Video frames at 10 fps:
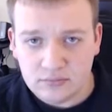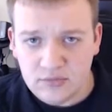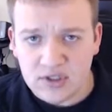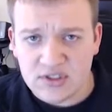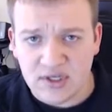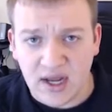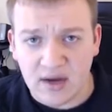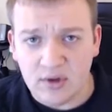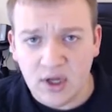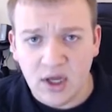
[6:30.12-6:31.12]
So
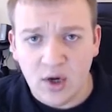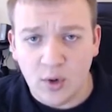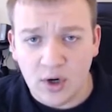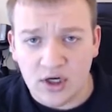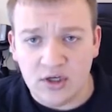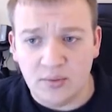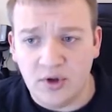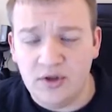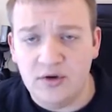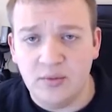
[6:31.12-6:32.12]
now we're going to
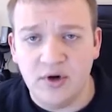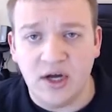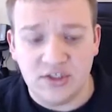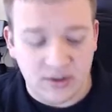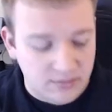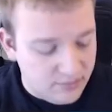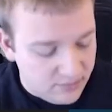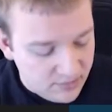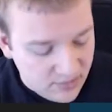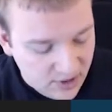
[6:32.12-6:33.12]
deploy through production.
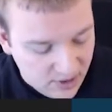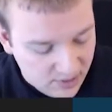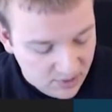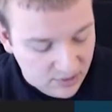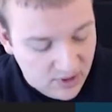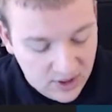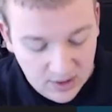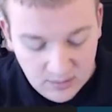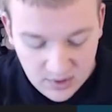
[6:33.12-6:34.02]
And I'm going to grab